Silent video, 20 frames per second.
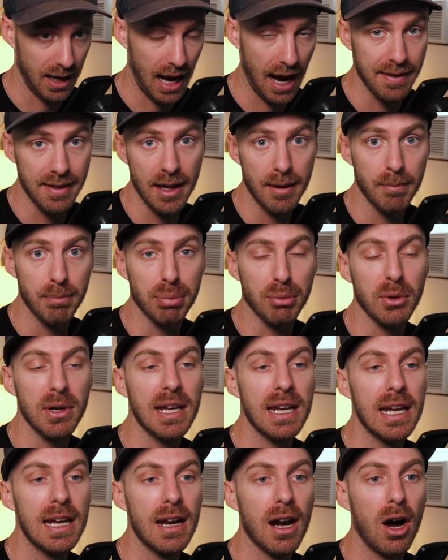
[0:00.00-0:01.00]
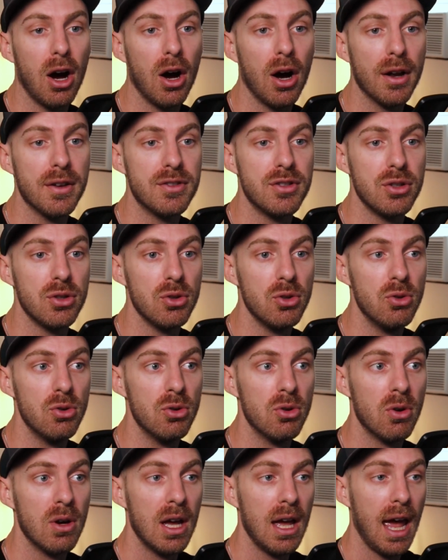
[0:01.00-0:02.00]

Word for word: and then bring it onto